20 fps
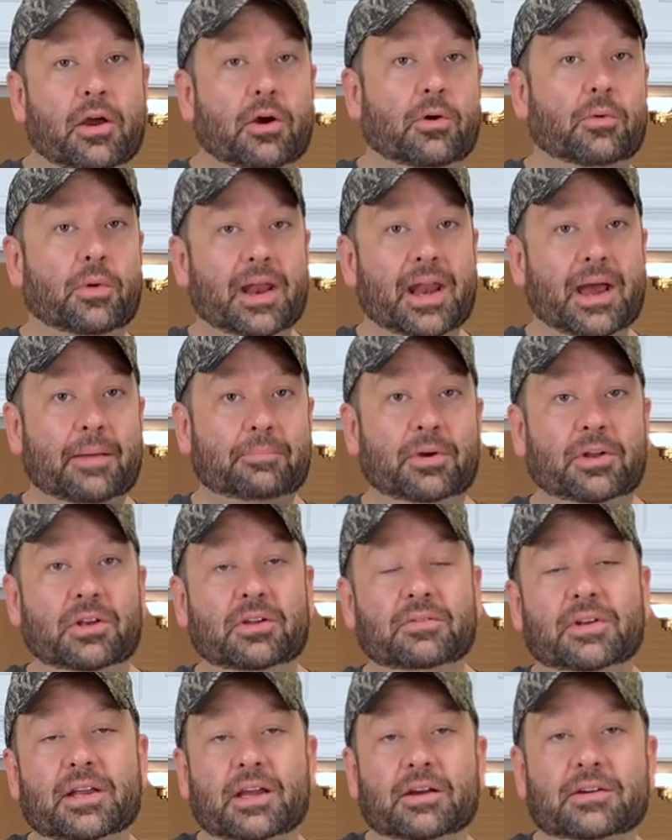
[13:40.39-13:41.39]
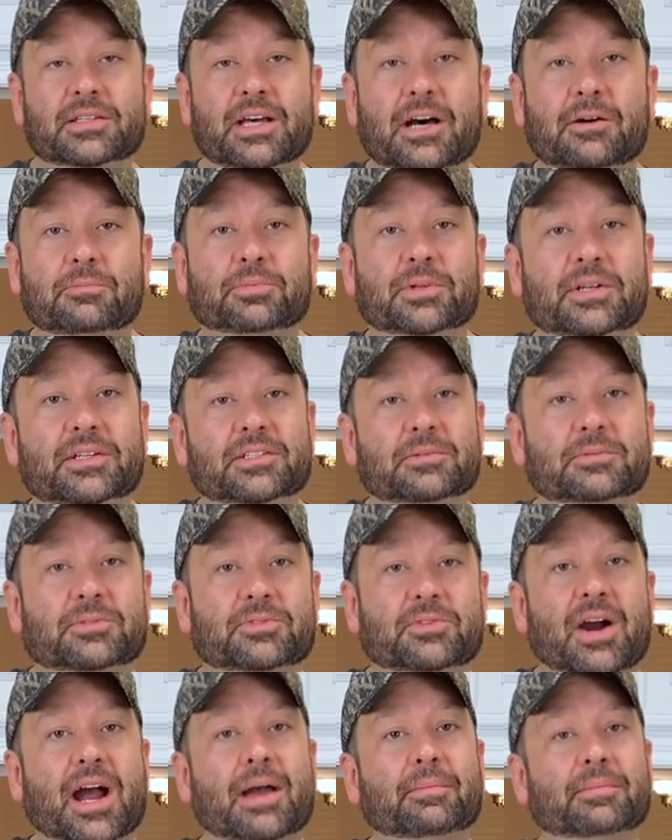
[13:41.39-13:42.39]
know when I put new videos out, please
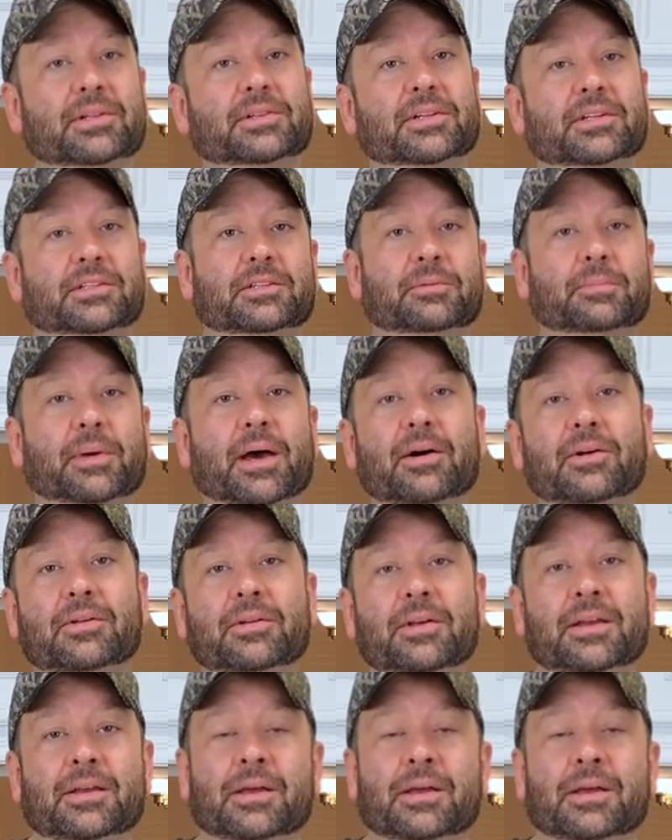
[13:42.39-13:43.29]
subscribe and click the bell.